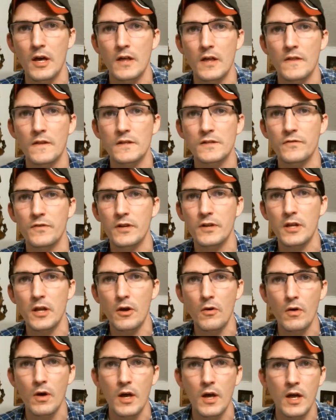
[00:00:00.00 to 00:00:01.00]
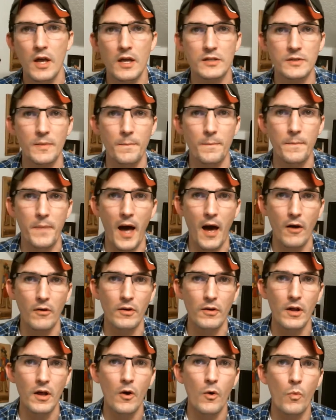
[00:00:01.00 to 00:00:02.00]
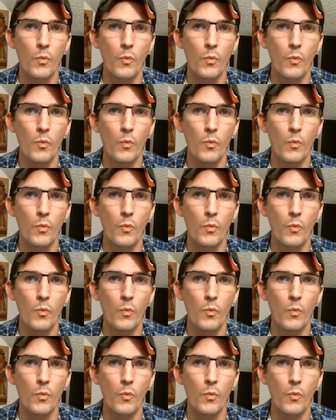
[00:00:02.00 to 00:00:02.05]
This video is about